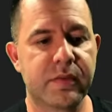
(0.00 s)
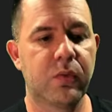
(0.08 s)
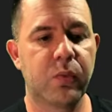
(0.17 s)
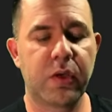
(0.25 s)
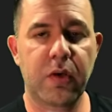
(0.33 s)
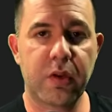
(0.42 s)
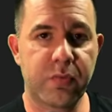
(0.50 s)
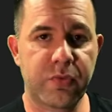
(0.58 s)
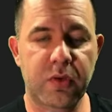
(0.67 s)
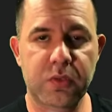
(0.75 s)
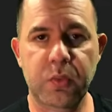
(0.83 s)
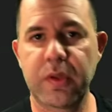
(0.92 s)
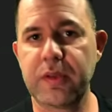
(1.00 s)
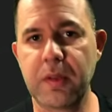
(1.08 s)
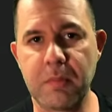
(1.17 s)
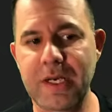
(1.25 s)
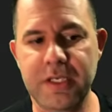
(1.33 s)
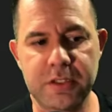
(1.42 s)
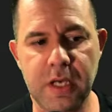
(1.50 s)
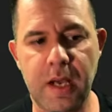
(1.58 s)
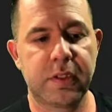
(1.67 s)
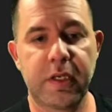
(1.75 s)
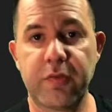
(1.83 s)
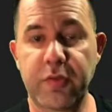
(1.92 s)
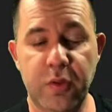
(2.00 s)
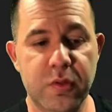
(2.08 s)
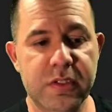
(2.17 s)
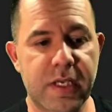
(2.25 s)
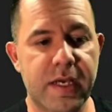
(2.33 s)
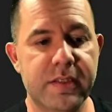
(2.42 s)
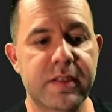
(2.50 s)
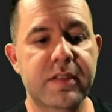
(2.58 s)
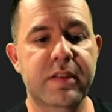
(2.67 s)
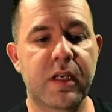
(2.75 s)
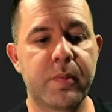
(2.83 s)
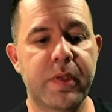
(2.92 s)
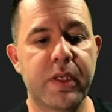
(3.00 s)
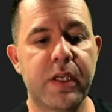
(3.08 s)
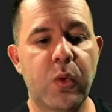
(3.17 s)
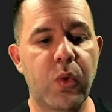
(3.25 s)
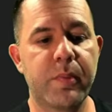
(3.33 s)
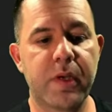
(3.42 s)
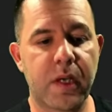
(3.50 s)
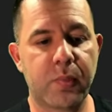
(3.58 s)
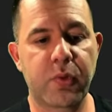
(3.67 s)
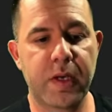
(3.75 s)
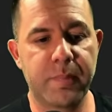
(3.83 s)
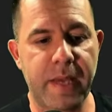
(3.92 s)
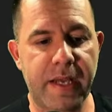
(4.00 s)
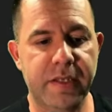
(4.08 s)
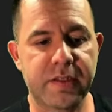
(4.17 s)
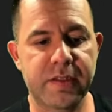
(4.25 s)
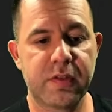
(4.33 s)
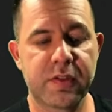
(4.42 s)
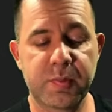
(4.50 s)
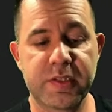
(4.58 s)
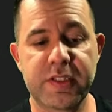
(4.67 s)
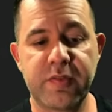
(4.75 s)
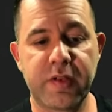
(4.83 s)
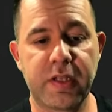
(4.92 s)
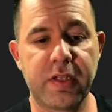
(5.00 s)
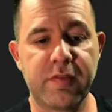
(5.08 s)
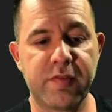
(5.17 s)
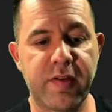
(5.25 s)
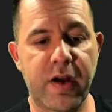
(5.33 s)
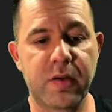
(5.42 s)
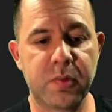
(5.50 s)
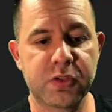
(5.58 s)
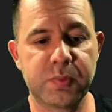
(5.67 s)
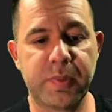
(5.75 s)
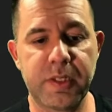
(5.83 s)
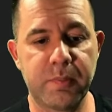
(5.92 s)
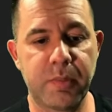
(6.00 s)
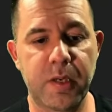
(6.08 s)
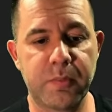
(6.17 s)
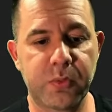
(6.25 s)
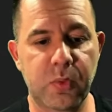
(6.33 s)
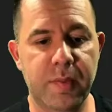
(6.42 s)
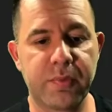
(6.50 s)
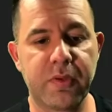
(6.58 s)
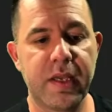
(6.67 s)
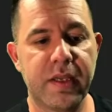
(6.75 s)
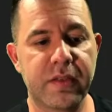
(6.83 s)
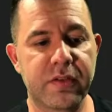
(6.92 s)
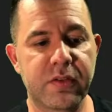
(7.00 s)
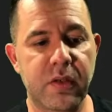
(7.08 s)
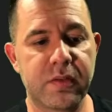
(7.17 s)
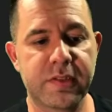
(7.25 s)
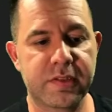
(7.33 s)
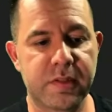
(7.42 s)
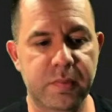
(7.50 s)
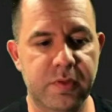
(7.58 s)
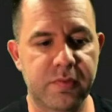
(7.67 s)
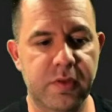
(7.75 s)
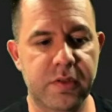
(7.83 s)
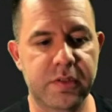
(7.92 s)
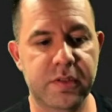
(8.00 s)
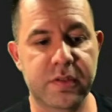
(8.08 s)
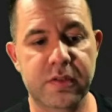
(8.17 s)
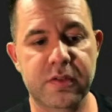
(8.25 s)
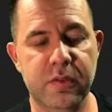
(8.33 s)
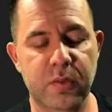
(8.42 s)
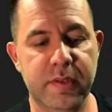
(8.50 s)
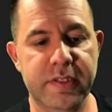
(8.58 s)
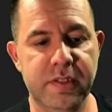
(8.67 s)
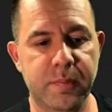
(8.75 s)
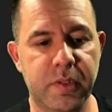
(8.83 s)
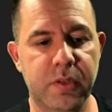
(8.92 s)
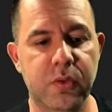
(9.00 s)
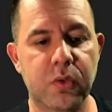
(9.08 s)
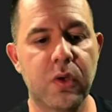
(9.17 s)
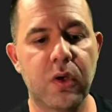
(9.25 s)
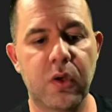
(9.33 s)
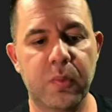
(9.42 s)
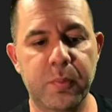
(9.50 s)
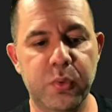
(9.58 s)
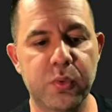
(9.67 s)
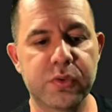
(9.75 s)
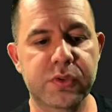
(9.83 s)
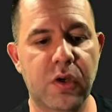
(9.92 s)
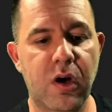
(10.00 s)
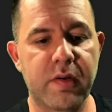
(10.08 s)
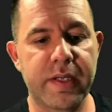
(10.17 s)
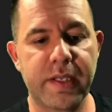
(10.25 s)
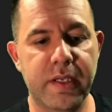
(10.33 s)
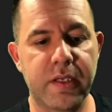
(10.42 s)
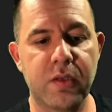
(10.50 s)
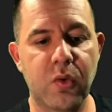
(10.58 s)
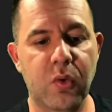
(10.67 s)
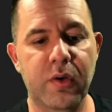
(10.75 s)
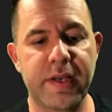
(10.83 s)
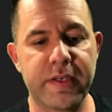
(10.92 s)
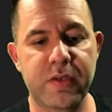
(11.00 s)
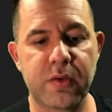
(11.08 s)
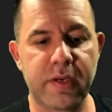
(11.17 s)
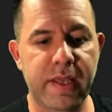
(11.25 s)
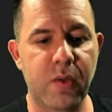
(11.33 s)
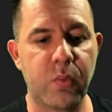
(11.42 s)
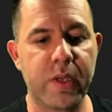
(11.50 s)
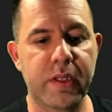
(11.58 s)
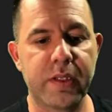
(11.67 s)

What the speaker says: we call the first one the money job. And for those guys, it's going to be equipment upgrade packages, specifically variable speed pump swaps and salt system conversions sold as a bundle on pools already in or entering a weekly